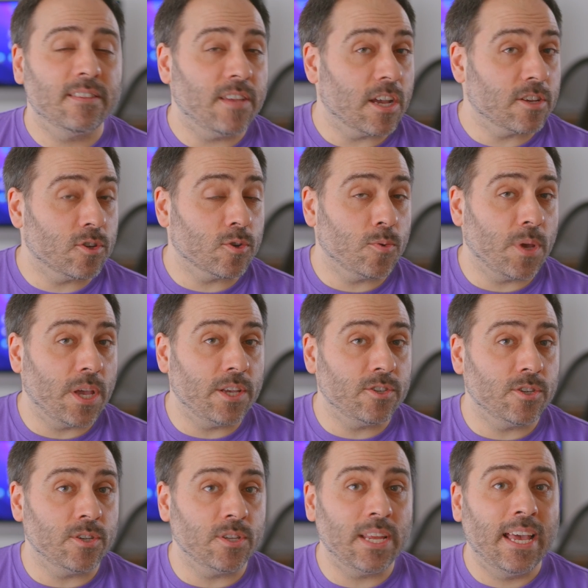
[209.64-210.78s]
texture
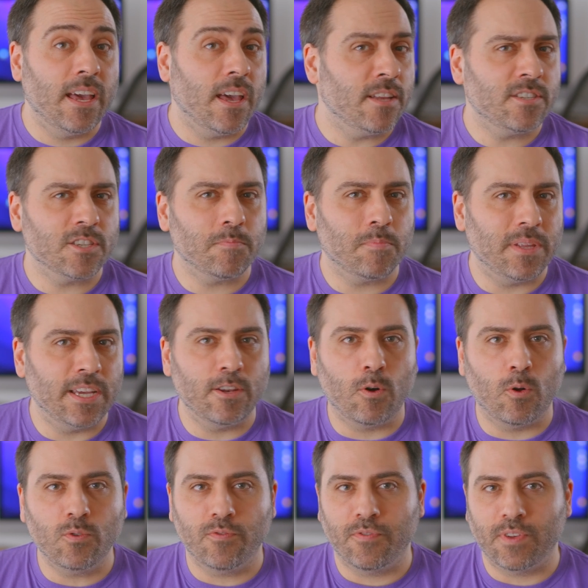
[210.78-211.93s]
creation, and just plain
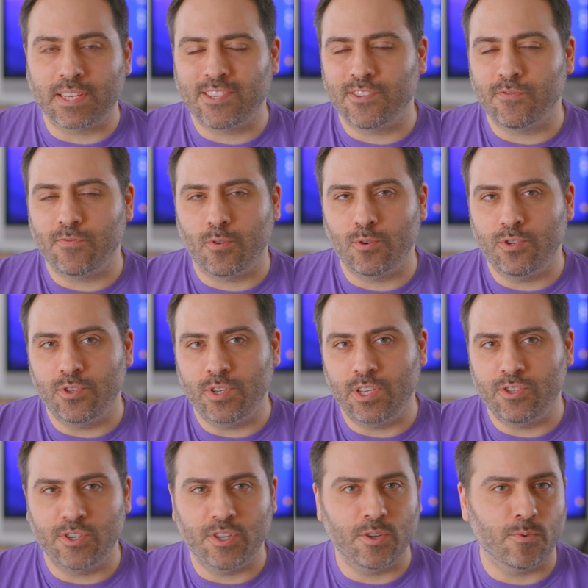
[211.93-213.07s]
old fixes for
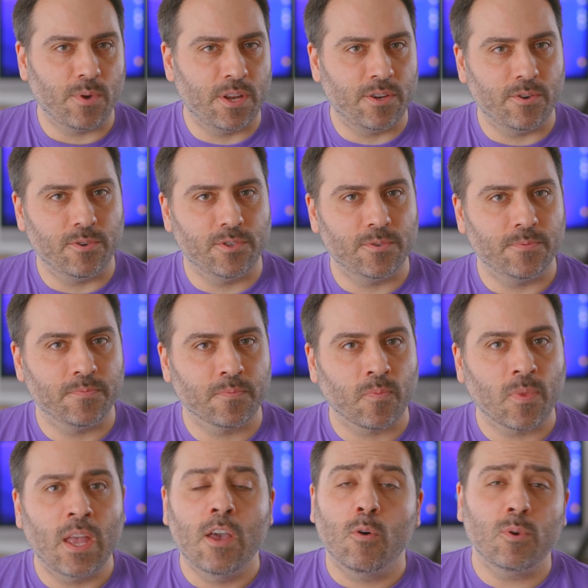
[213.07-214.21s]
CG renders
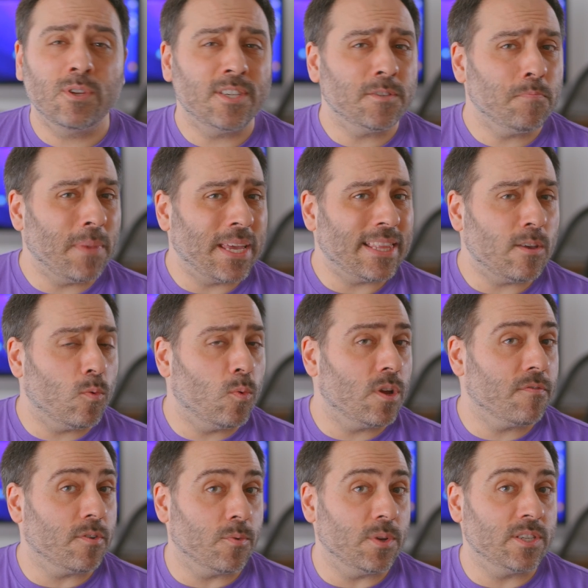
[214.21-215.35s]
which is mainly one
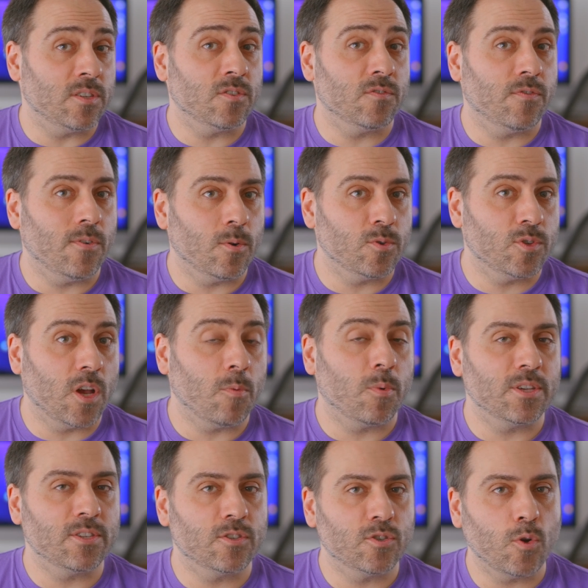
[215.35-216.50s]
of the reasons Photoshop
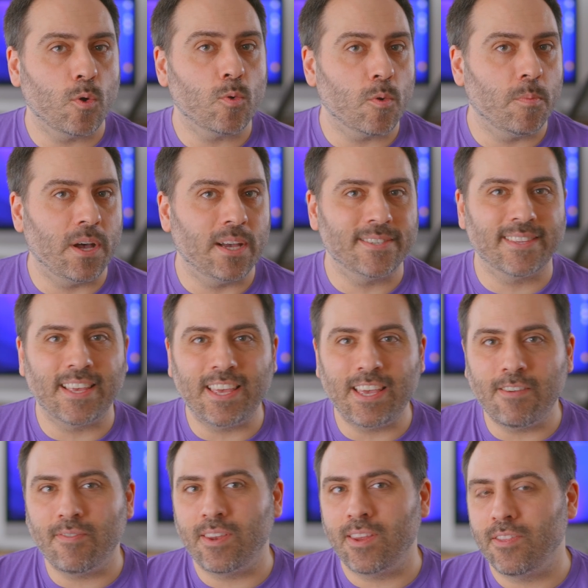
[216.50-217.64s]
was so robust
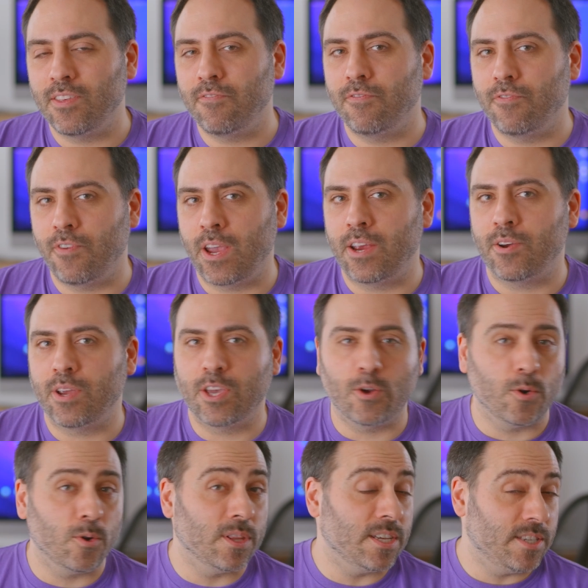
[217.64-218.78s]
even in the very
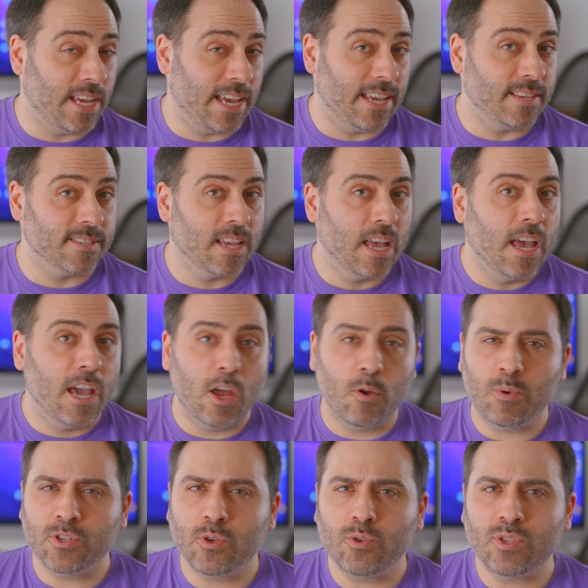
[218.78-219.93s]
early days. It
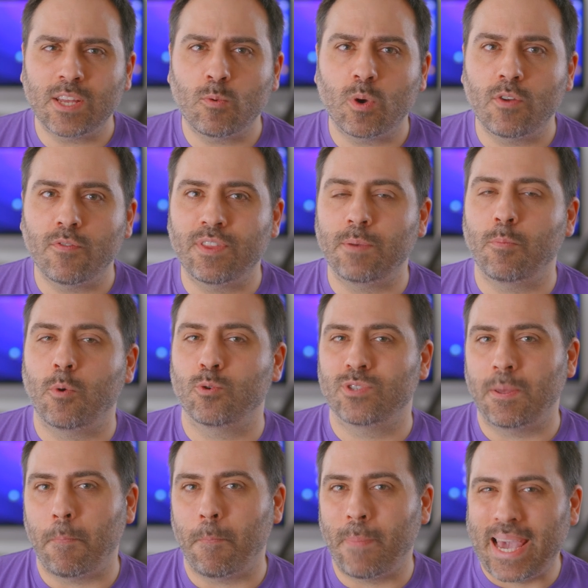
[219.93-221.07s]
was used in one of the most
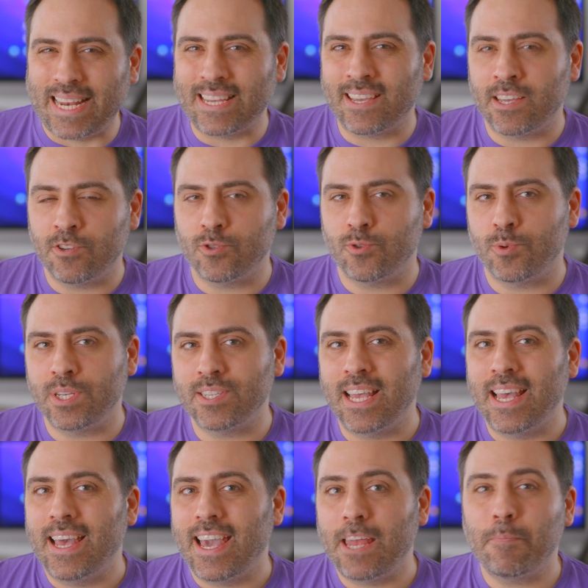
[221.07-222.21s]
demanding industries
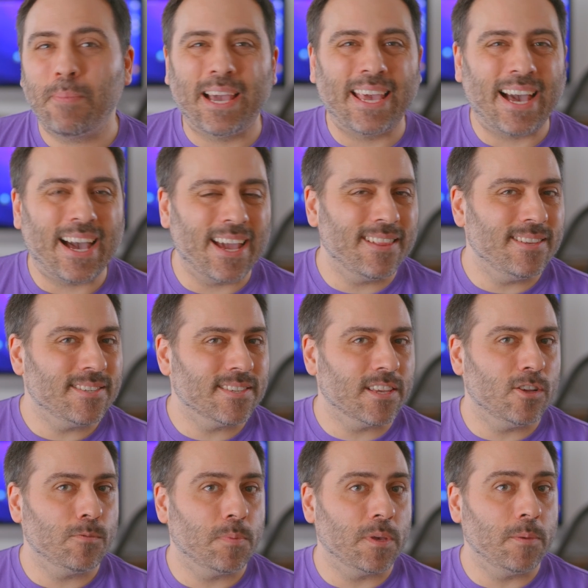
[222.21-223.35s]
and by highly
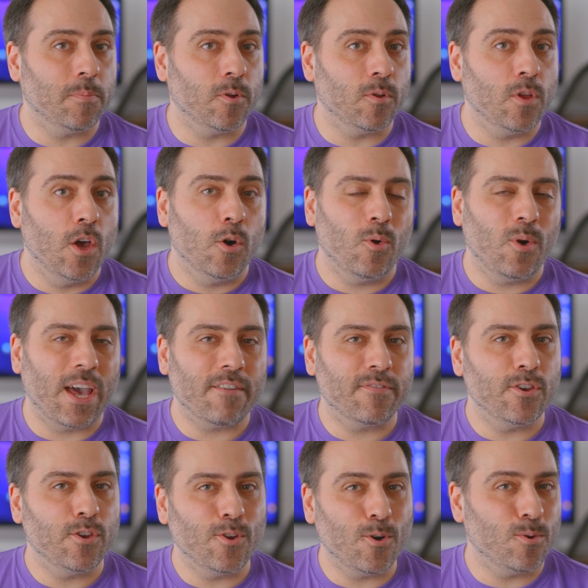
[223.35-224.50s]
skilled people who have
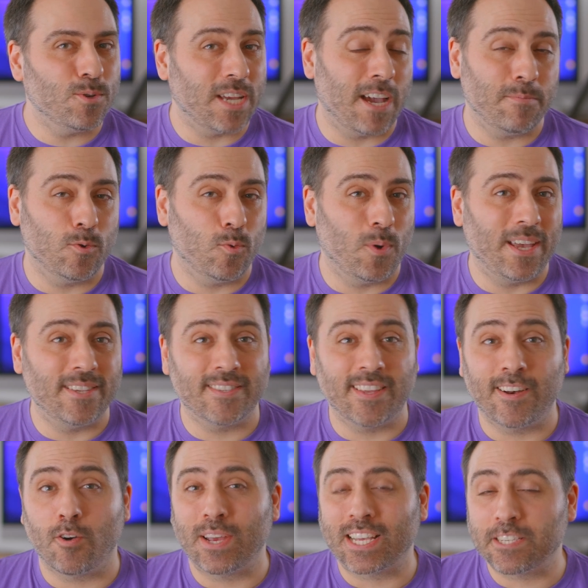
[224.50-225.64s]
no time to waste and
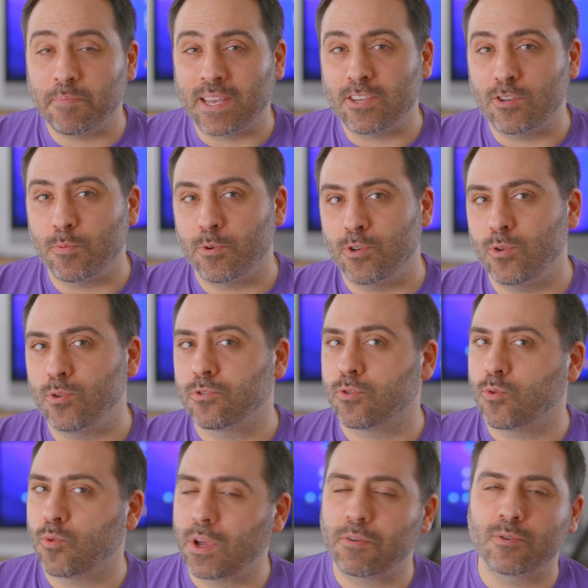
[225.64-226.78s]
are expected to produce
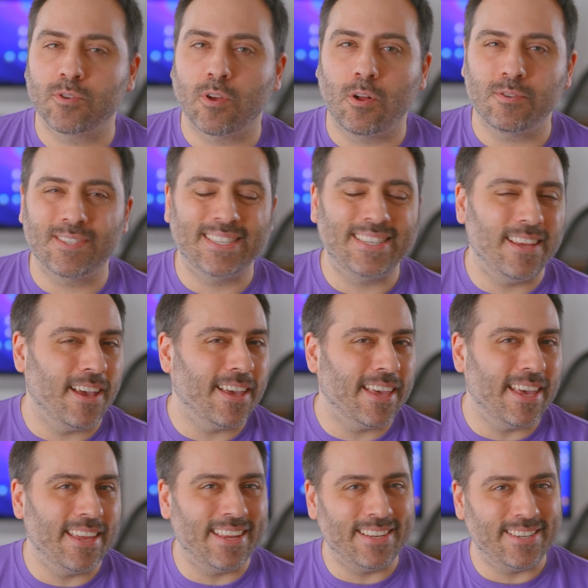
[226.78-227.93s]
great results
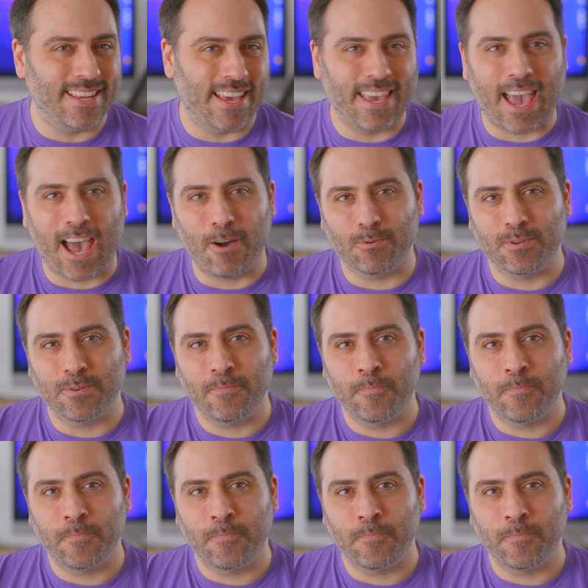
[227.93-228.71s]
day in and day out.